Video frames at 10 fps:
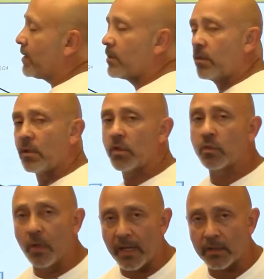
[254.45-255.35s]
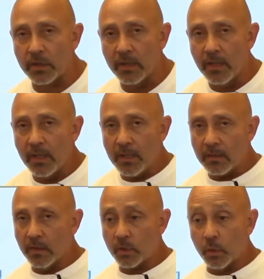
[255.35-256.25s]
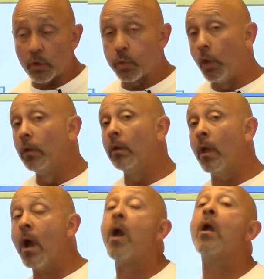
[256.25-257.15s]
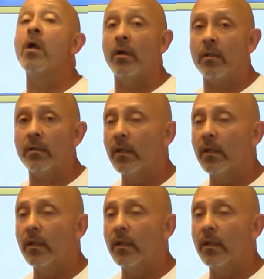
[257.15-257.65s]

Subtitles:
to the switch will learn